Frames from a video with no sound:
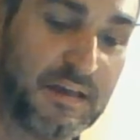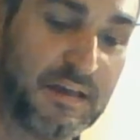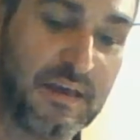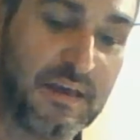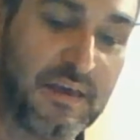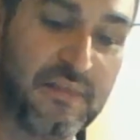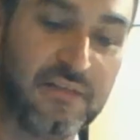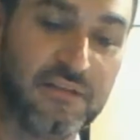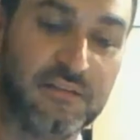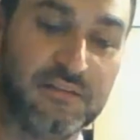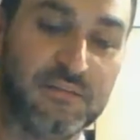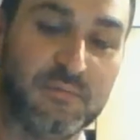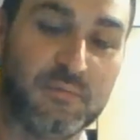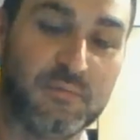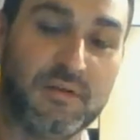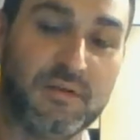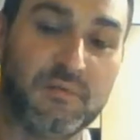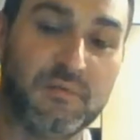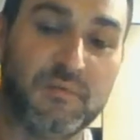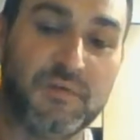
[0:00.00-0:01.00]
and this
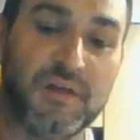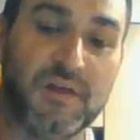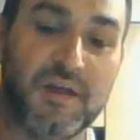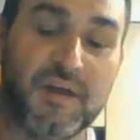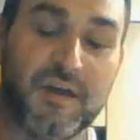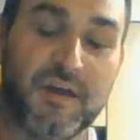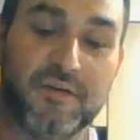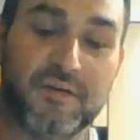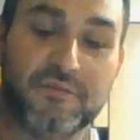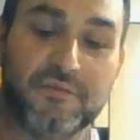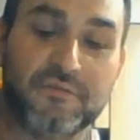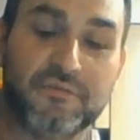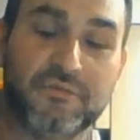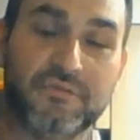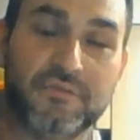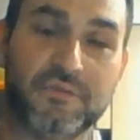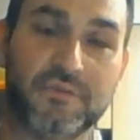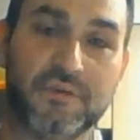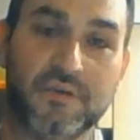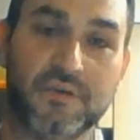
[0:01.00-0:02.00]
one we have
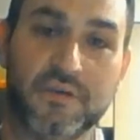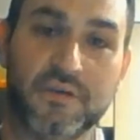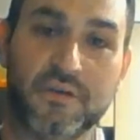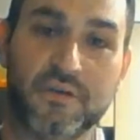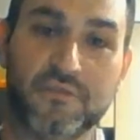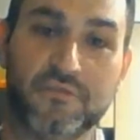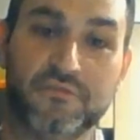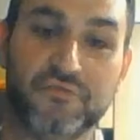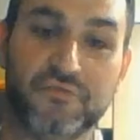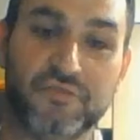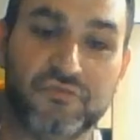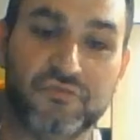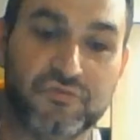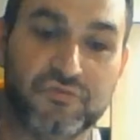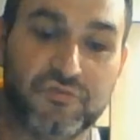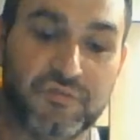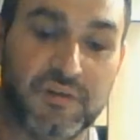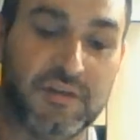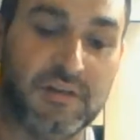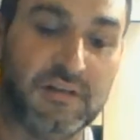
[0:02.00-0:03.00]
French
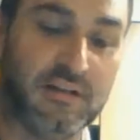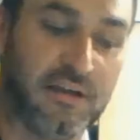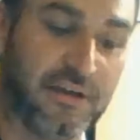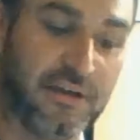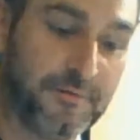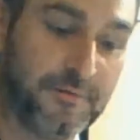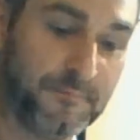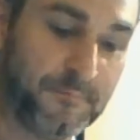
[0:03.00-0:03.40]
green clay.